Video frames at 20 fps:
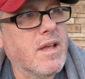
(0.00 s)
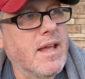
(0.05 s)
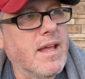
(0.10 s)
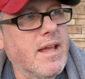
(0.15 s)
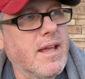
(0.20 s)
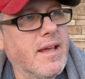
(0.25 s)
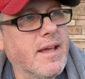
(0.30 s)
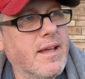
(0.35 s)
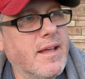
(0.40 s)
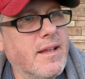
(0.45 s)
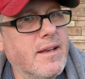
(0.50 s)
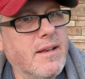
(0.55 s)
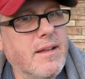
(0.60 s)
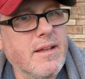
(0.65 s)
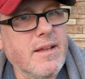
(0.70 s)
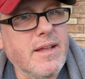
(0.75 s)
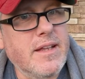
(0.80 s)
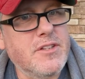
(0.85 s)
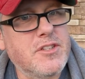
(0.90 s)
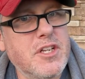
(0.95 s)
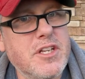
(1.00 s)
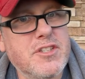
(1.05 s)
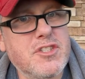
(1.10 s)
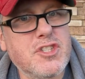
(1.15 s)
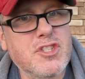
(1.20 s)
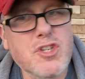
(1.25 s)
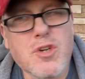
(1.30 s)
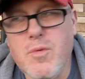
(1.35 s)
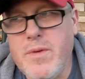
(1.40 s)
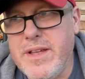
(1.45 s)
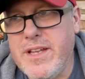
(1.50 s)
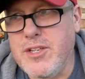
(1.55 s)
And it's so